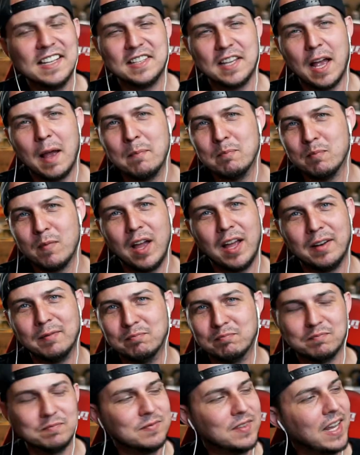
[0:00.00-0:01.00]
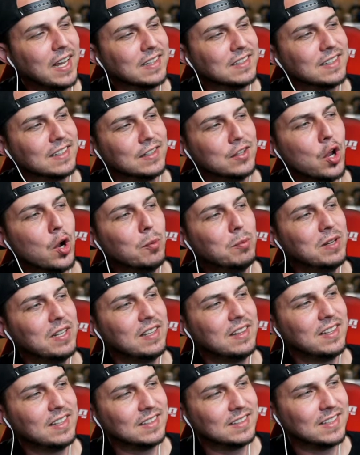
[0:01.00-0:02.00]
I'm guessing nobody
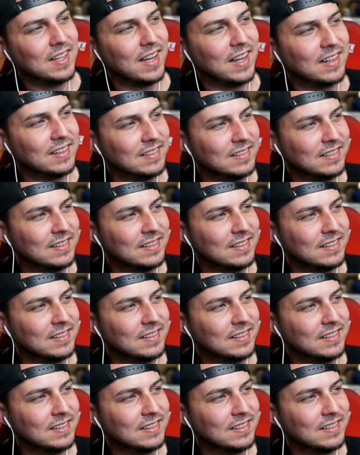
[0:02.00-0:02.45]
thinks that,